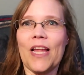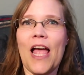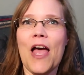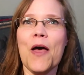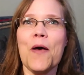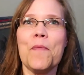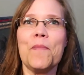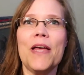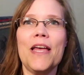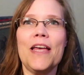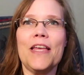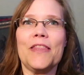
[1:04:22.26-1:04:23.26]
um,
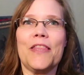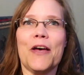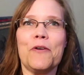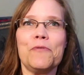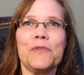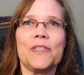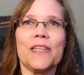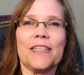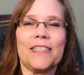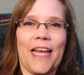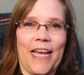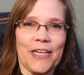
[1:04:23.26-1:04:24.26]
those
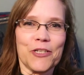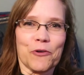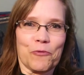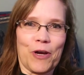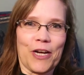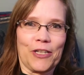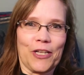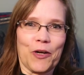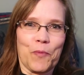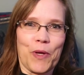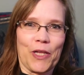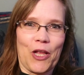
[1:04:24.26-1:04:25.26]
tend to run a
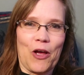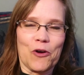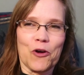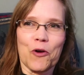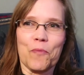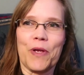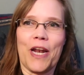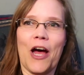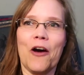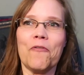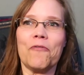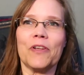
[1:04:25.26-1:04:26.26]
little bit longer but
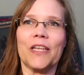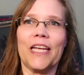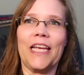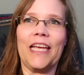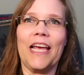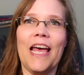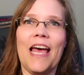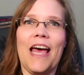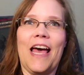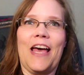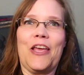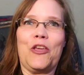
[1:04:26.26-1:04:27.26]
hopefully
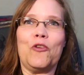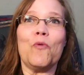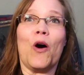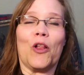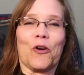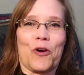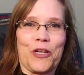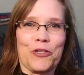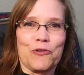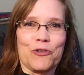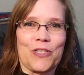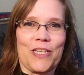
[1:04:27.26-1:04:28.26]
you all are
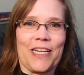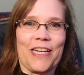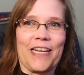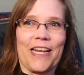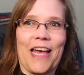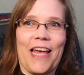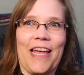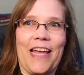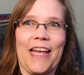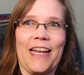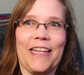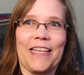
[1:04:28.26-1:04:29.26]
interested in
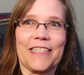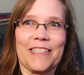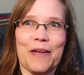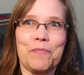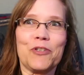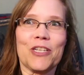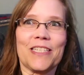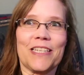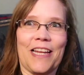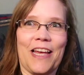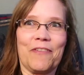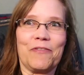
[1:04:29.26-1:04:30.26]
and the subjects
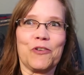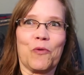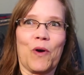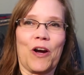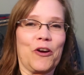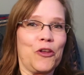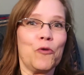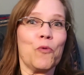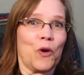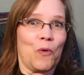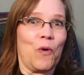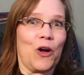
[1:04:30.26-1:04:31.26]
enough to where you
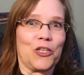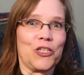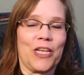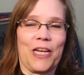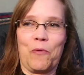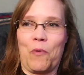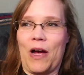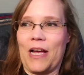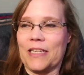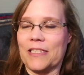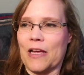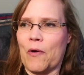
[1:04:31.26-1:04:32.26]
want to watch
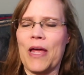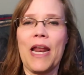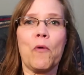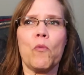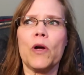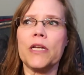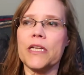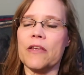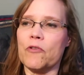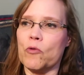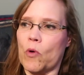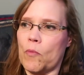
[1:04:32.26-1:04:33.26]
anyway so and i wanted to
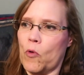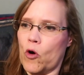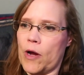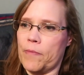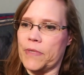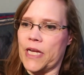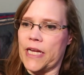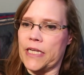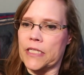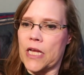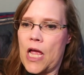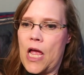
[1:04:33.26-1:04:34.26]
give you one more update